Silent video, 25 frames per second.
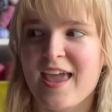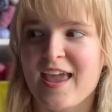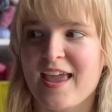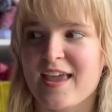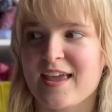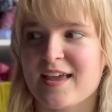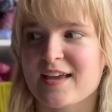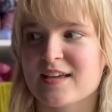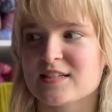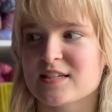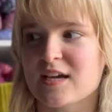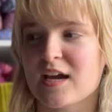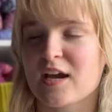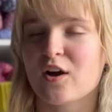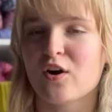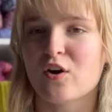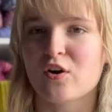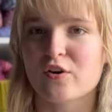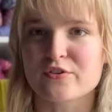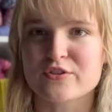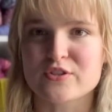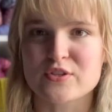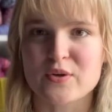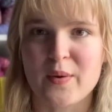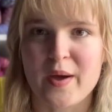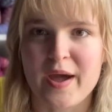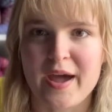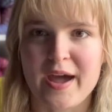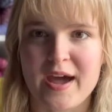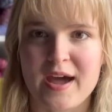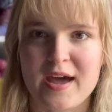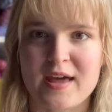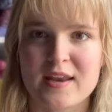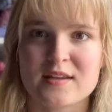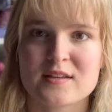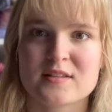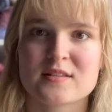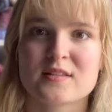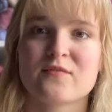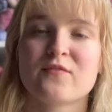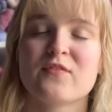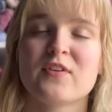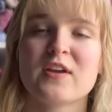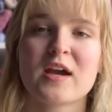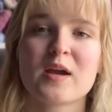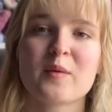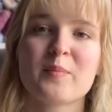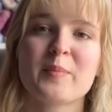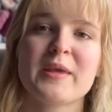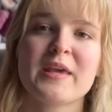And I also had
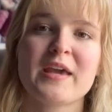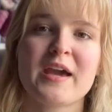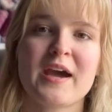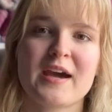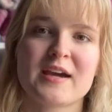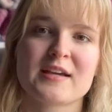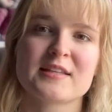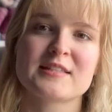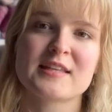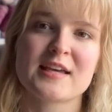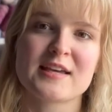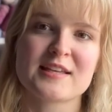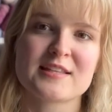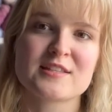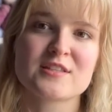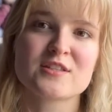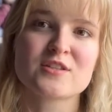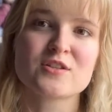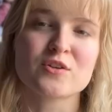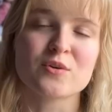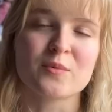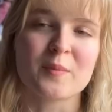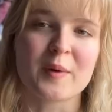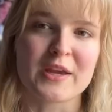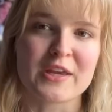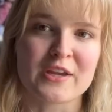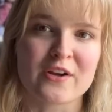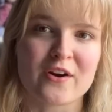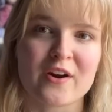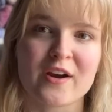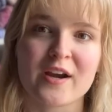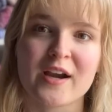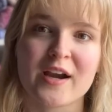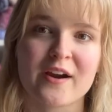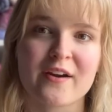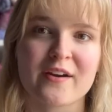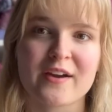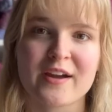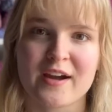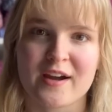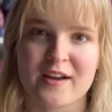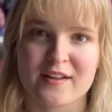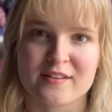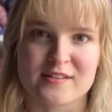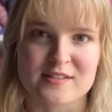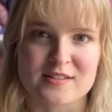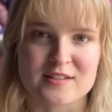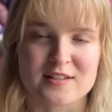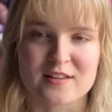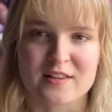VIP access to my Yarn-ary
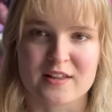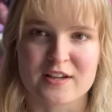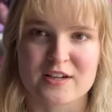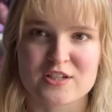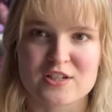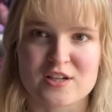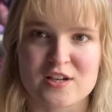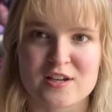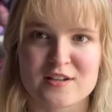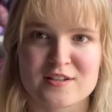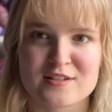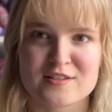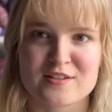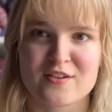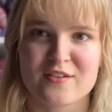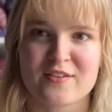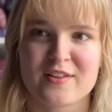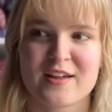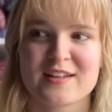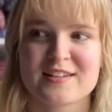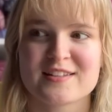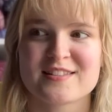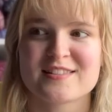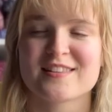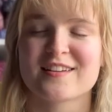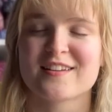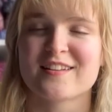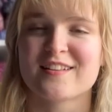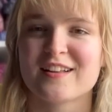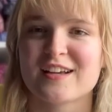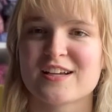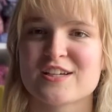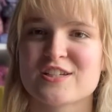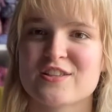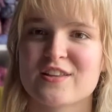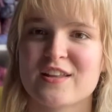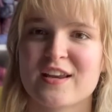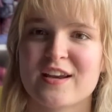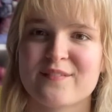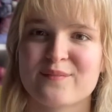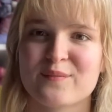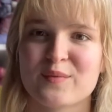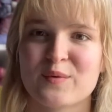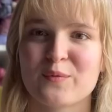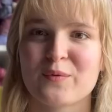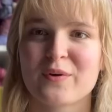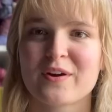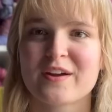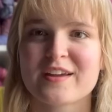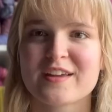Islands collection. So that's the collection that I've
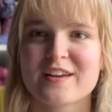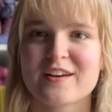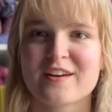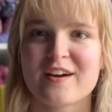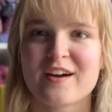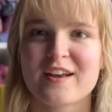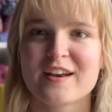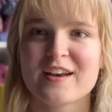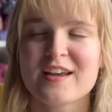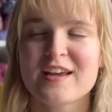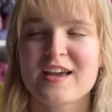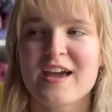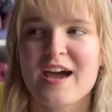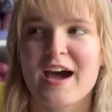been working on.